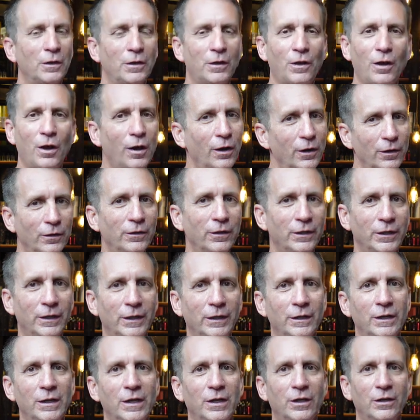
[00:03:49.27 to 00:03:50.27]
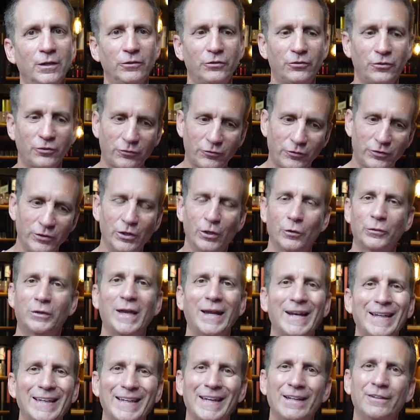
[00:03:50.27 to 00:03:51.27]
cuddling, just, you know,
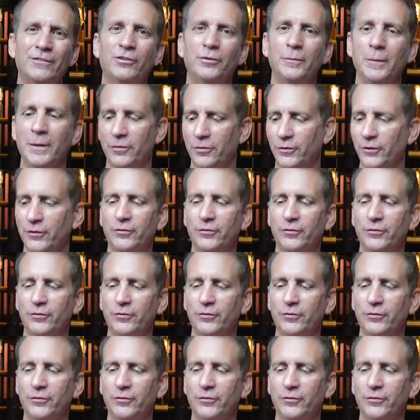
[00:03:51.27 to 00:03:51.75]
getting into it.